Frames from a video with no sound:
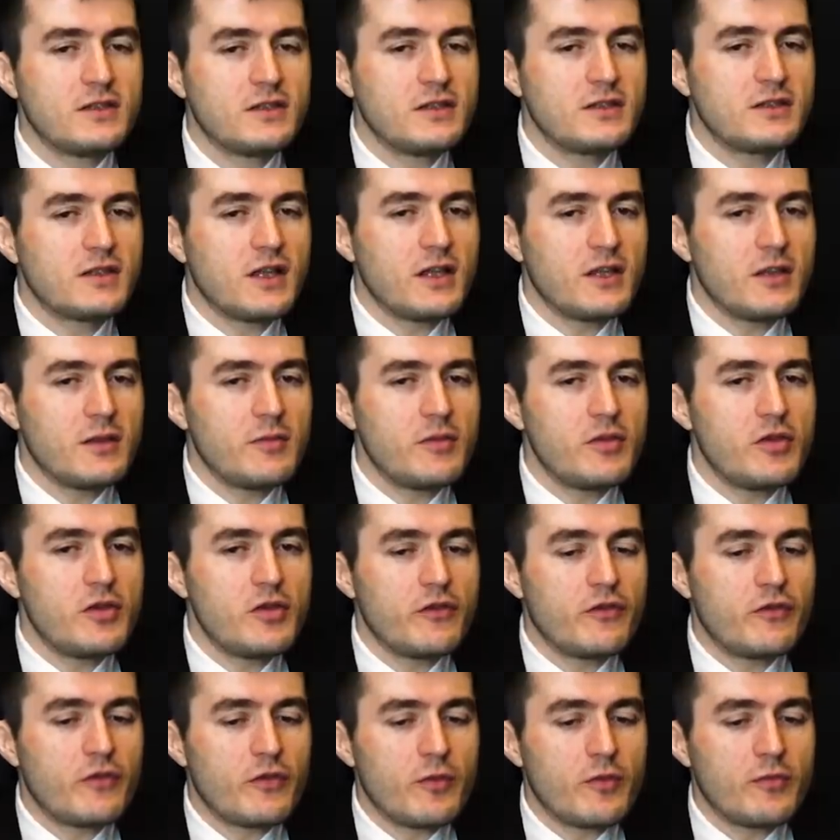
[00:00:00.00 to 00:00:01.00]
does that limit
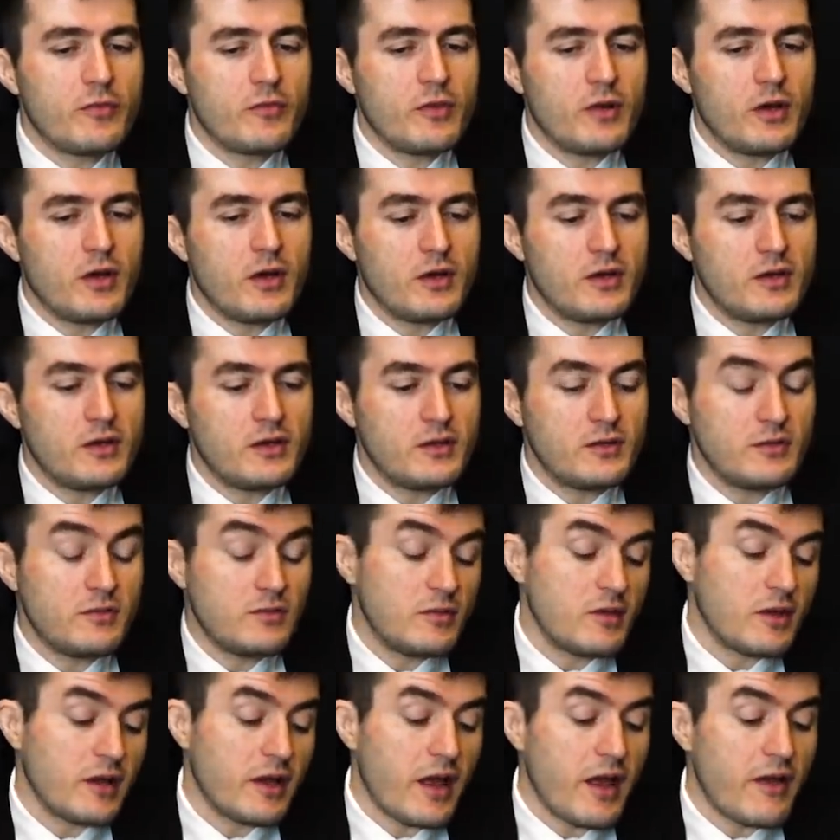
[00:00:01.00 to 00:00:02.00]
you from uh,
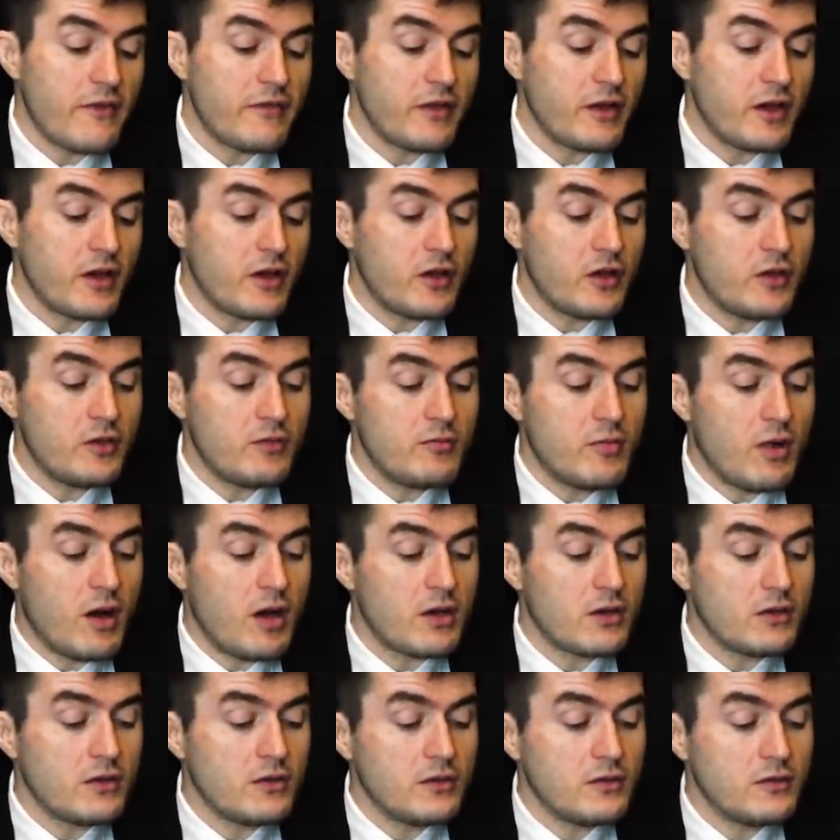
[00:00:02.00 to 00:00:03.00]
having a good
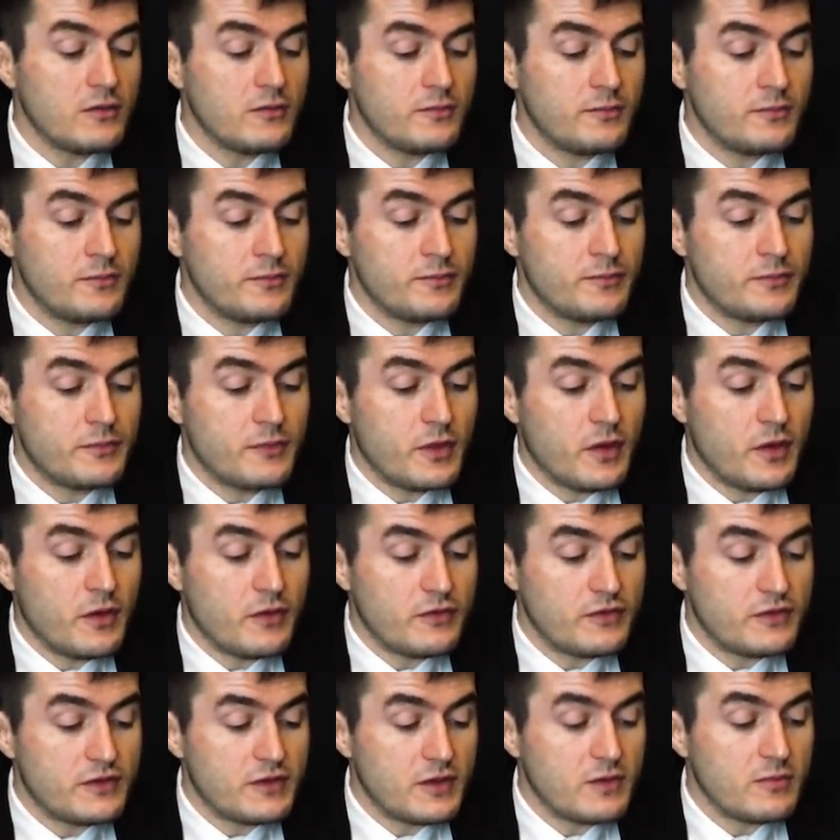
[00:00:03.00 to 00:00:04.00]
model
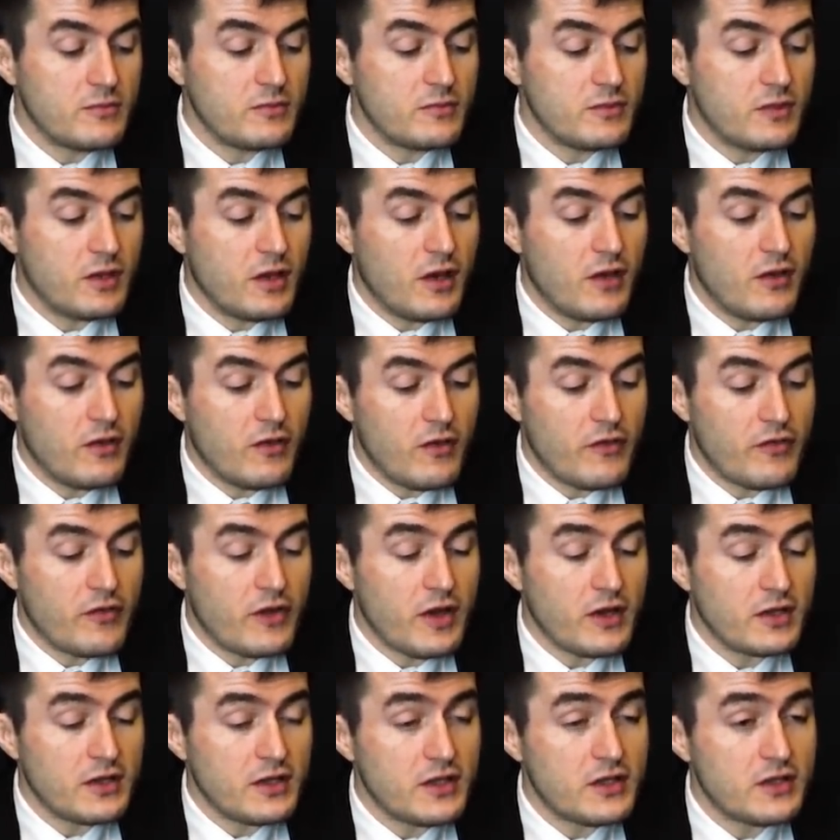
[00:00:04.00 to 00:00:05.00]
of some uh, of
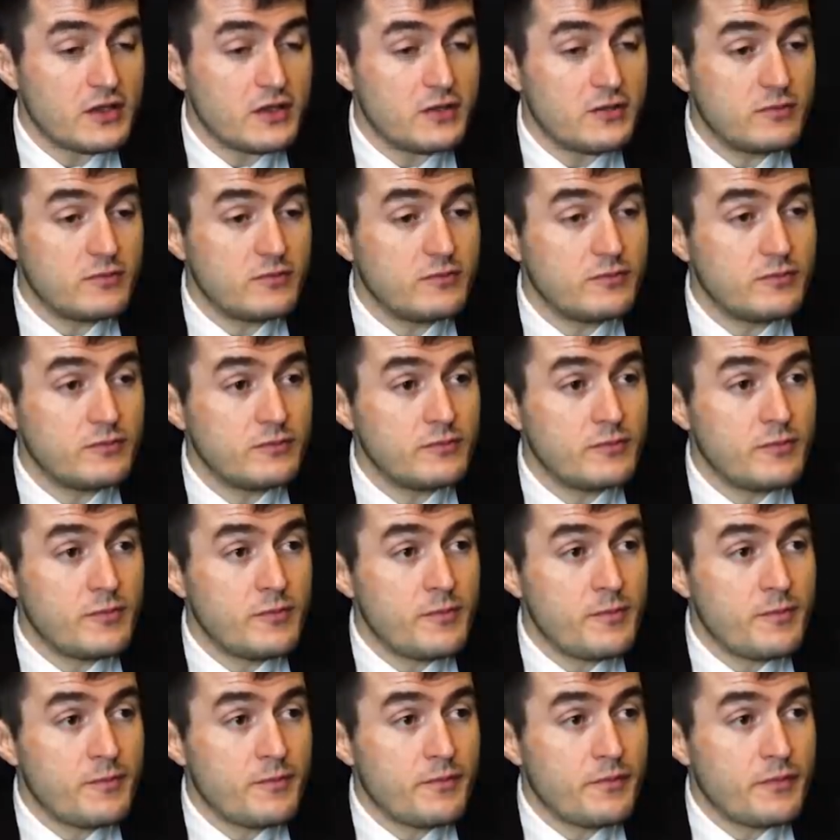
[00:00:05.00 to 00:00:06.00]
cognition
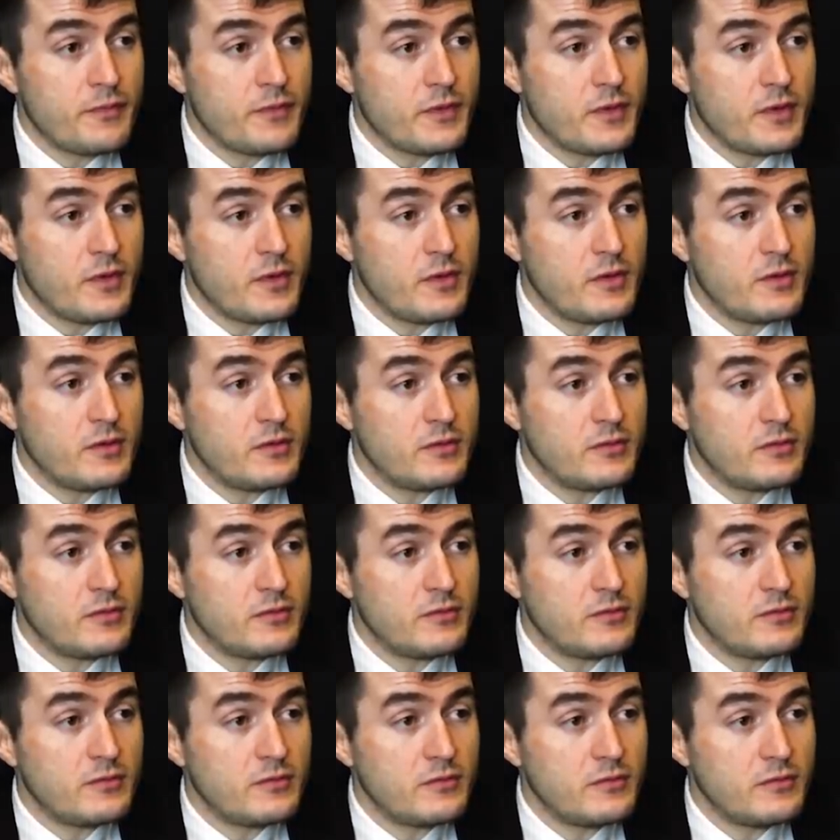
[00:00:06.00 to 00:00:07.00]
it I mean,
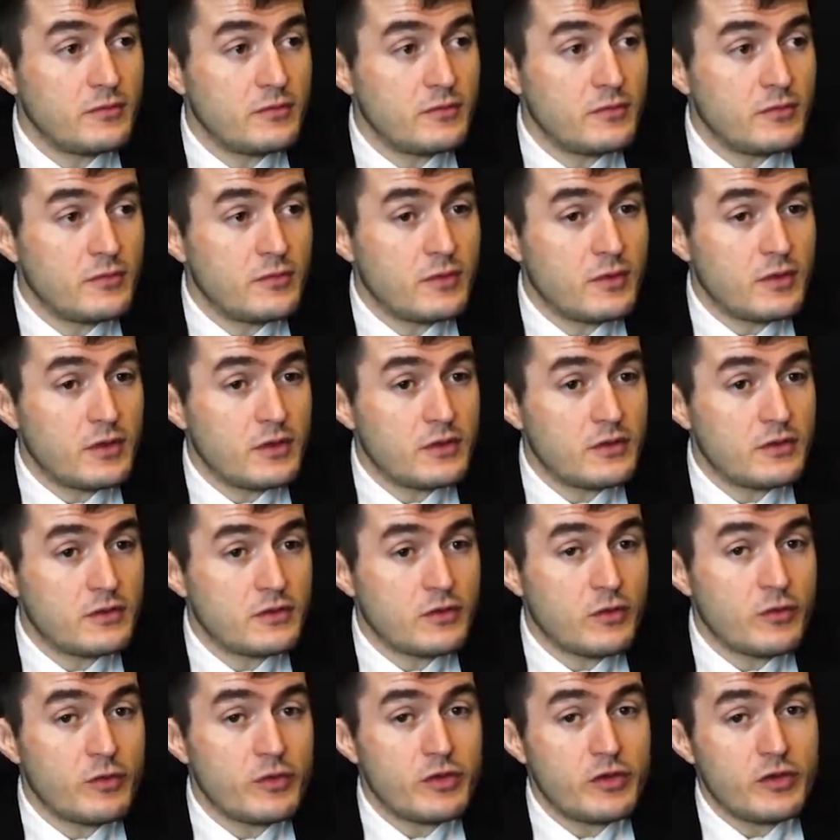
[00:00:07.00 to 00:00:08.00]
can
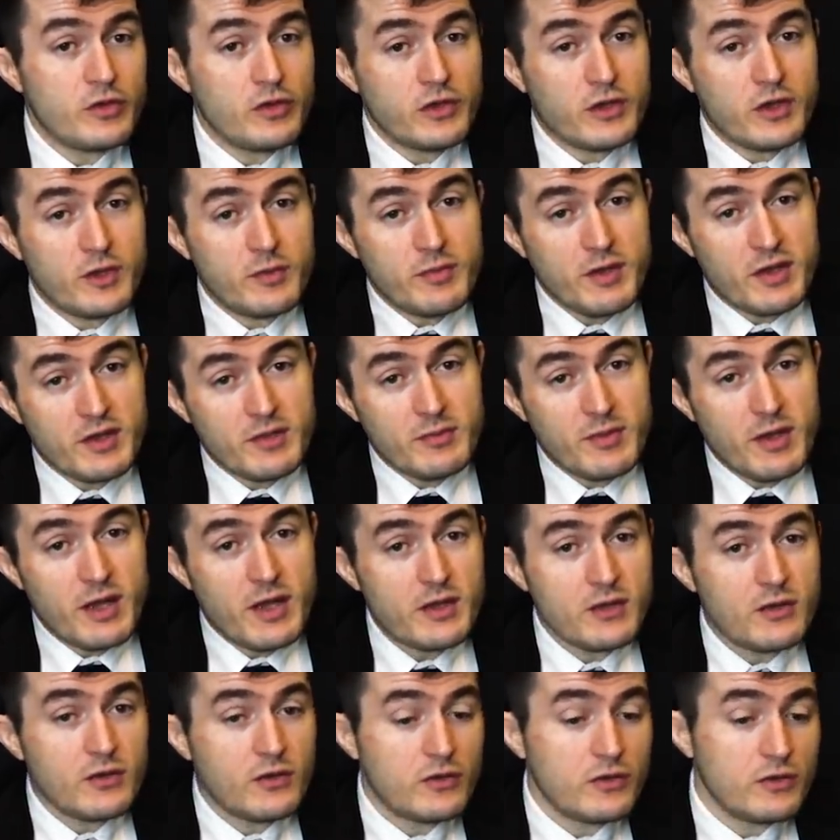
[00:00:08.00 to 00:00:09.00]
so when you look at
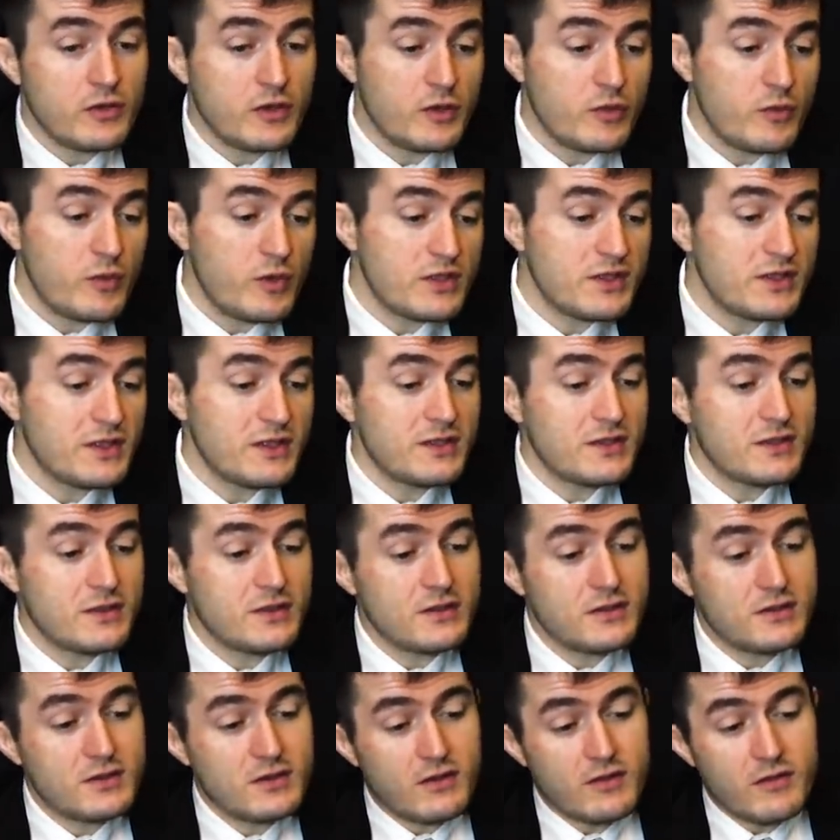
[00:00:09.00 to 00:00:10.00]
mathematical or
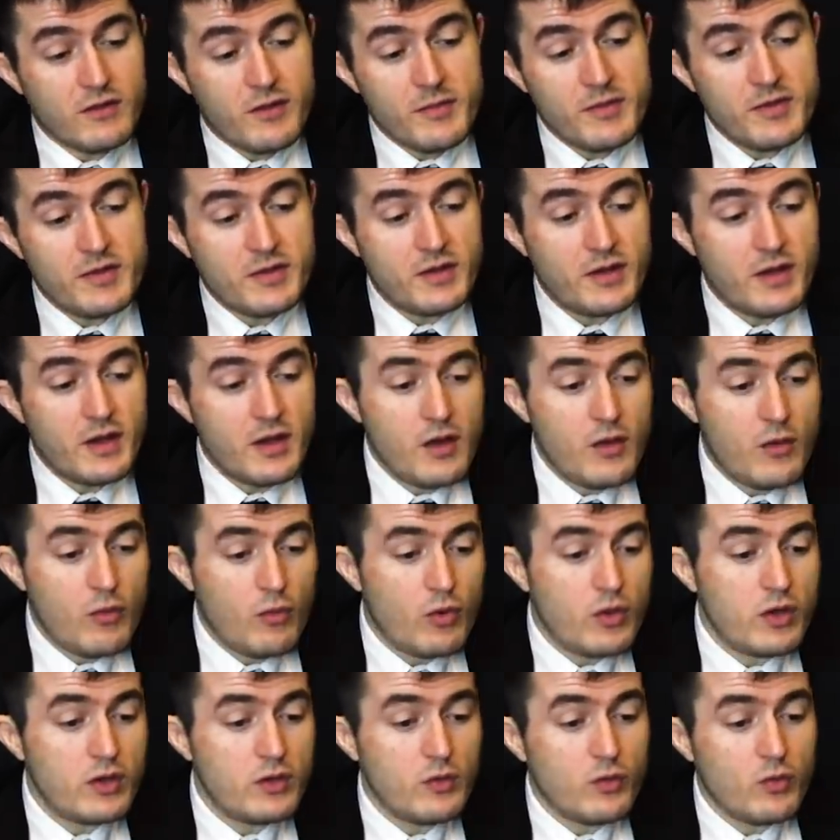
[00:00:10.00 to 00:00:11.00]
linguistics so i mean
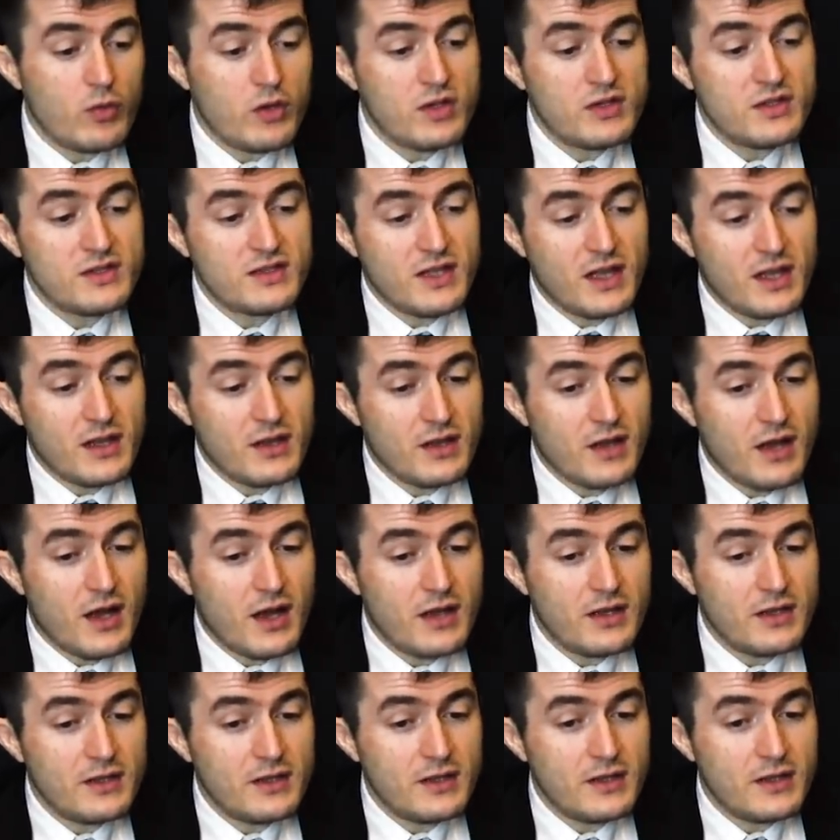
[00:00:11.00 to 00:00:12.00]
what what is that
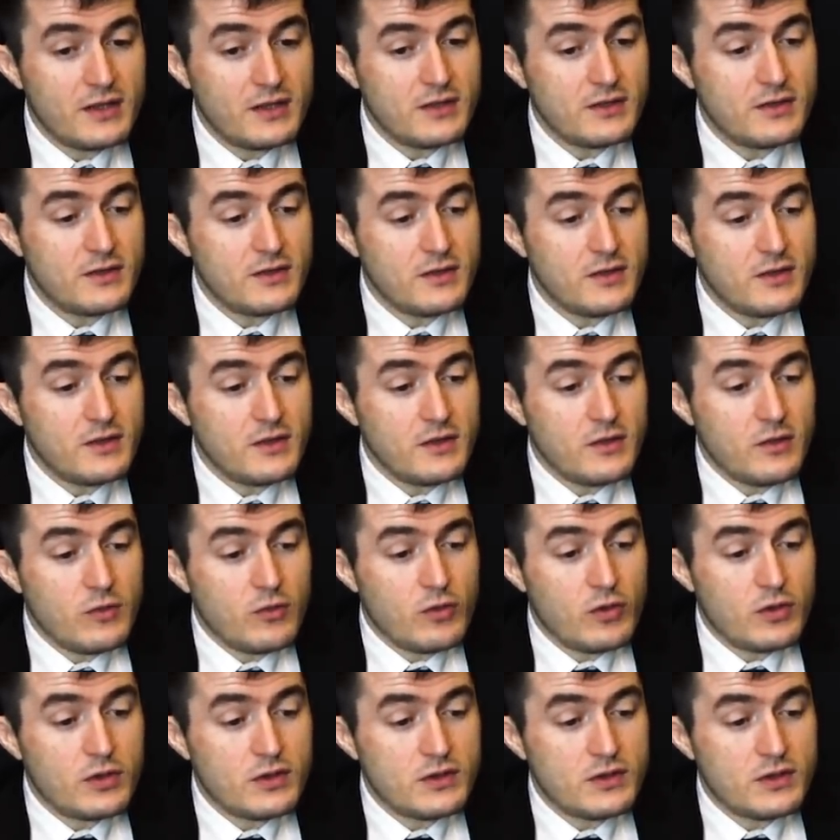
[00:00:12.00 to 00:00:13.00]
line then
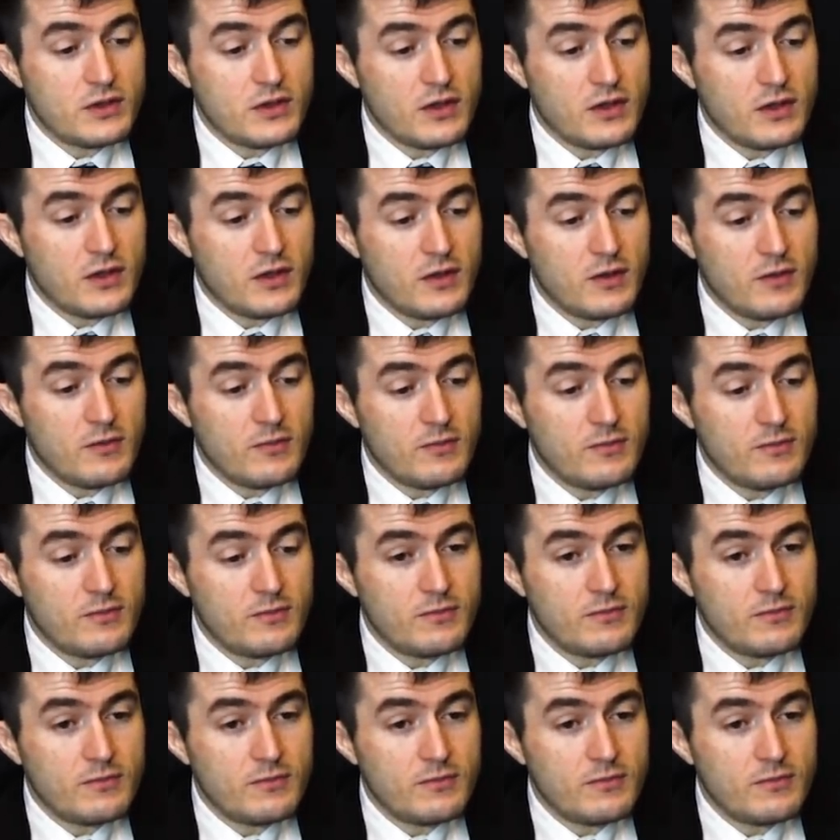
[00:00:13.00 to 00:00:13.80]
what um,